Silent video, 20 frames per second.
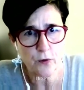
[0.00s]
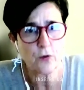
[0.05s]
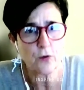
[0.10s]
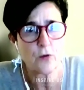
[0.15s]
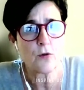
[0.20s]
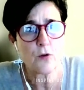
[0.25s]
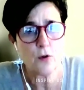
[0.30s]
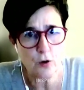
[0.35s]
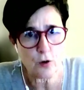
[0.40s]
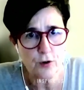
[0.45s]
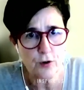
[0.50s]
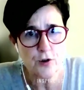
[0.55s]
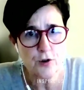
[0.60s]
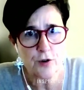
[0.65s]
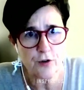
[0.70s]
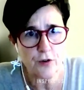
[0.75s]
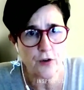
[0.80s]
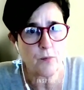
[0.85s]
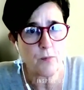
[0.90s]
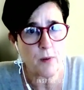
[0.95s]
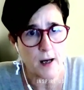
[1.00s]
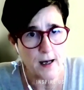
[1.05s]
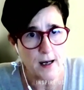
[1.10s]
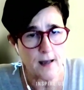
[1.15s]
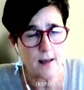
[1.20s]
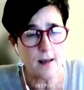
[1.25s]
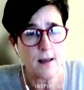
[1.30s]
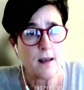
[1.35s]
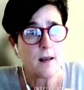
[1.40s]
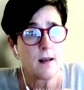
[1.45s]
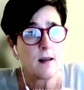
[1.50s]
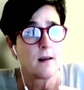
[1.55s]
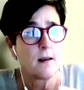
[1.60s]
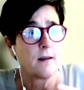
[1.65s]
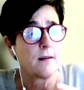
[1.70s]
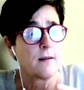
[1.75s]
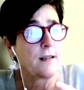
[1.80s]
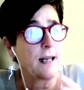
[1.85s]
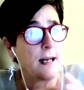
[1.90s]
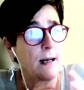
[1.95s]
nurtured by
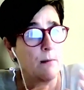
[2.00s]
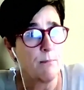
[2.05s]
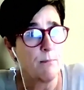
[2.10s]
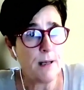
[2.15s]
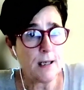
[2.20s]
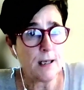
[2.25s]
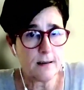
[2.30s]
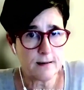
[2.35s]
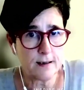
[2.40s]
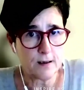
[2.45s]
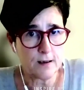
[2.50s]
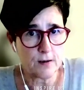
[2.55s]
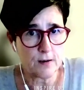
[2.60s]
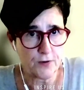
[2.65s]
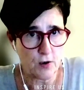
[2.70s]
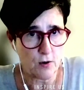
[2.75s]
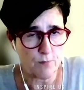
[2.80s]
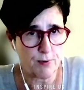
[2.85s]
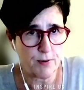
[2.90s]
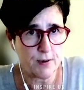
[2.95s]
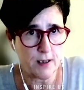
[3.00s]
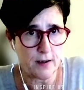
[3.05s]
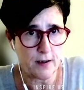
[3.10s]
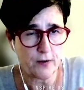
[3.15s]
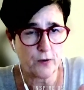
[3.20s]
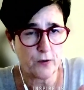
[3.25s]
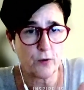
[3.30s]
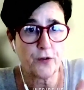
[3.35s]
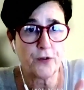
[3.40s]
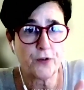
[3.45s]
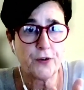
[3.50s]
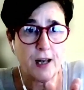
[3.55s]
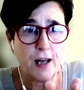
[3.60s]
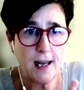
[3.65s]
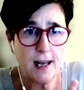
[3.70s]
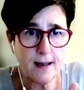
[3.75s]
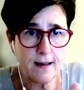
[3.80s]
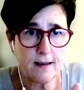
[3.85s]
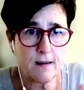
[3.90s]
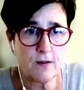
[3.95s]
the ability of companies to
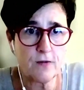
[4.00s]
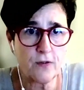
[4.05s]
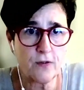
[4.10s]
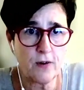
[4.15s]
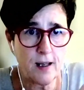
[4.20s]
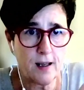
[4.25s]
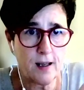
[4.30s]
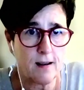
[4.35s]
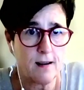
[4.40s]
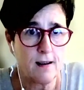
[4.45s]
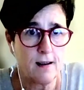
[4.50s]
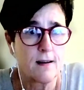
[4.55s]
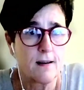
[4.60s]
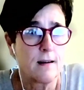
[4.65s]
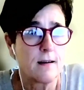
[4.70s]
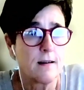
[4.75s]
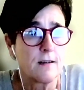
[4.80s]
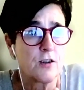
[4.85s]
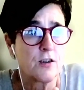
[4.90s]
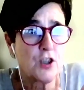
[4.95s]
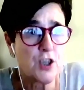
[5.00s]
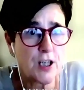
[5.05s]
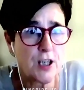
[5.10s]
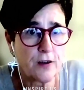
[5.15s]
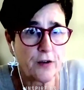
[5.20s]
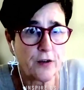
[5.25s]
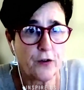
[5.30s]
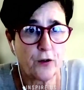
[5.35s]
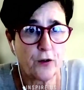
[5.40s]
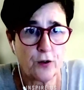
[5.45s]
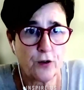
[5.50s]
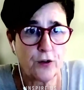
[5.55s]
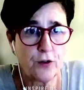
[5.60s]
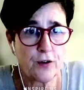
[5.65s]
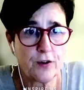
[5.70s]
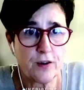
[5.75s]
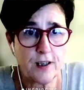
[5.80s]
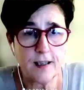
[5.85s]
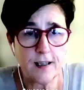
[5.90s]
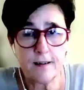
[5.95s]
selectively share certain
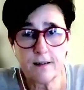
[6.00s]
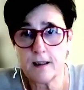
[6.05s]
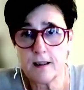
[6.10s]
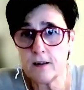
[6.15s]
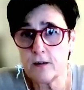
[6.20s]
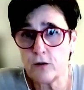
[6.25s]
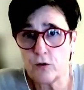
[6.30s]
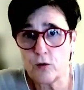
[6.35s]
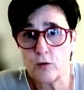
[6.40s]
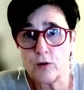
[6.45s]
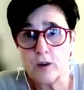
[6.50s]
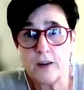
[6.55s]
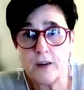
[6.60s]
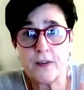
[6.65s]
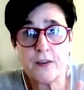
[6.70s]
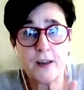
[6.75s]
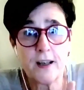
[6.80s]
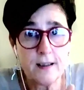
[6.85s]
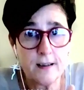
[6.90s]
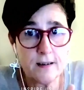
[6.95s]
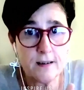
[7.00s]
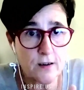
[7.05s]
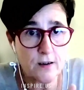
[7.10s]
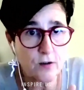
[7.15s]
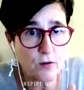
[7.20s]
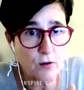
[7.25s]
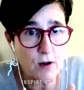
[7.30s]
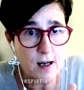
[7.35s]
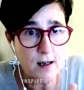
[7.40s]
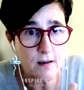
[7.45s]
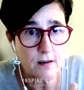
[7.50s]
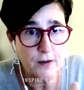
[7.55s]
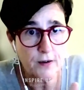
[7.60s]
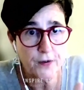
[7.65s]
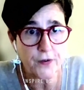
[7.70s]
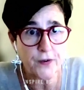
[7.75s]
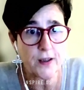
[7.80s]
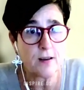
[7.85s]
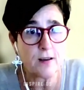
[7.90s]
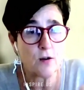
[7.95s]
data to design the trials
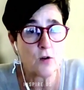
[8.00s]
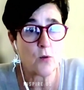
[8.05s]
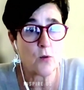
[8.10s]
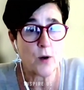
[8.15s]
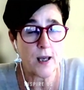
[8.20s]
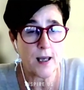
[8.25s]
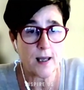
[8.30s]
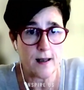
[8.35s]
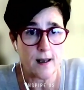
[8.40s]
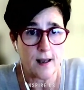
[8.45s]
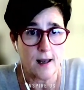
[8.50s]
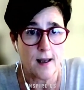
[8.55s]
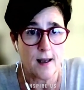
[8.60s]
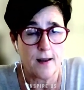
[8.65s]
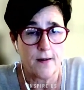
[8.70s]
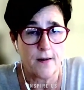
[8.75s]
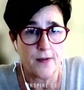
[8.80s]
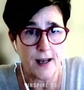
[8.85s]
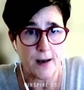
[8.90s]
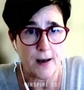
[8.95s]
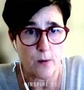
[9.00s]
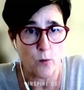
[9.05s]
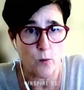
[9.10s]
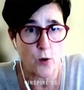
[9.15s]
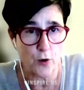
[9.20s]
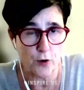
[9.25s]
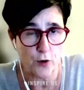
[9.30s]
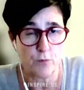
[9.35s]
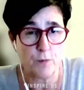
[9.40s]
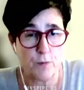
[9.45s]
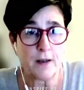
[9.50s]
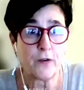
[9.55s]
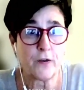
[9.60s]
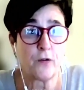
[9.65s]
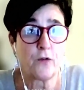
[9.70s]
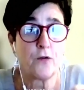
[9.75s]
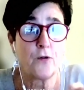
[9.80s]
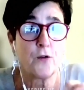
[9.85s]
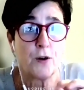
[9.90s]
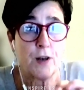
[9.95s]
in the way that worked best
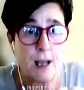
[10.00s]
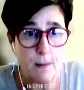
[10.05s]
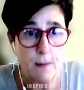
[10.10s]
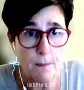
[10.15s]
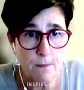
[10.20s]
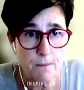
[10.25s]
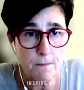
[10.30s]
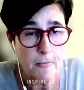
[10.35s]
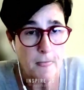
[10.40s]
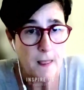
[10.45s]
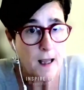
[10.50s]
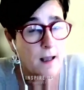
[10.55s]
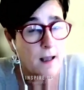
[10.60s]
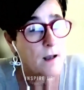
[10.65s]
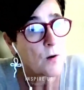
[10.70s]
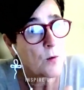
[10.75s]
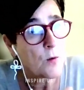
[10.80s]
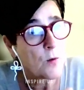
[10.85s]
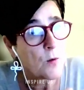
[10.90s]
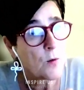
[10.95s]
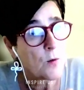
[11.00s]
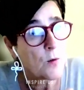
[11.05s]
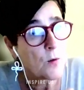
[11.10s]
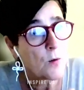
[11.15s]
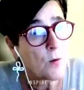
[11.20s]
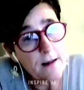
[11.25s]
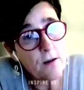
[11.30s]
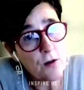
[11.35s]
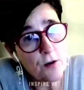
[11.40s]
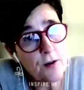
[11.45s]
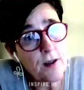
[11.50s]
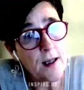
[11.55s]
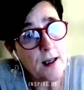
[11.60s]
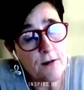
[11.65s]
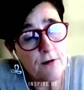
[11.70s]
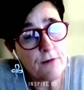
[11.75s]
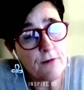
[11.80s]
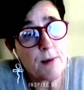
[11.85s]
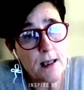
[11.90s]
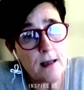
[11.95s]
for them, which might not
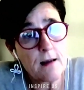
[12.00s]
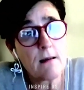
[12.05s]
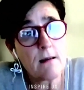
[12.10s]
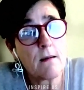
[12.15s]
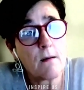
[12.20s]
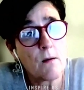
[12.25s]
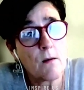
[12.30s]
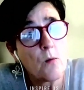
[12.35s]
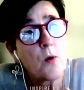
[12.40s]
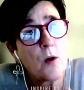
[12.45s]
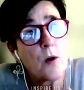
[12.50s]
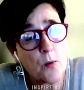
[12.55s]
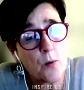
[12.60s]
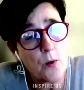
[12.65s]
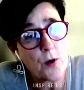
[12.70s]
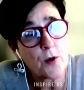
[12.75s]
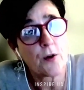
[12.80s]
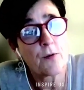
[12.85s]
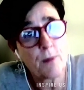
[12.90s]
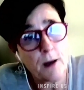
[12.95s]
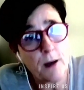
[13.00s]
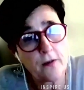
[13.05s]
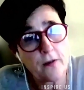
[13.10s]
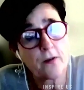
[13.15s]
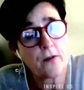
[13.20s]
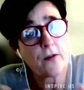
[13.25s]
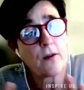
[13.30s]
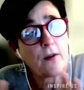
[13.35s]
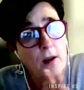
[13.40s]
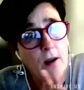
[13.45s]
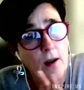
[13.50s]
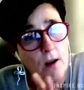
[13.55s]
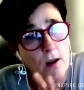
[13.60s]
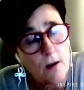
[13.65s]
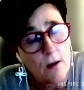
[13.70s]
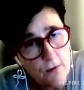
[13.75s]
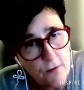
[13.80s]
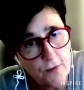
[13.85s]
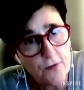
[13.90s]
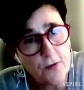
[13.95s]
have been what worked best
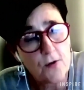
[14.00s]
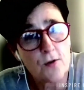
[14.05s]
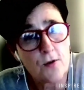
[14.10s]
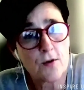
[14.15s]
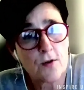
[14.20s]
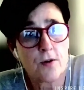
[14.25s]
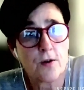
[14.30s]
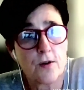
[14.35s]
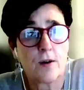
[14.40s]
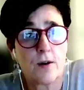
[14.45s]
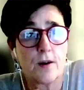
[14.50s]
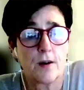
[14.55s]
for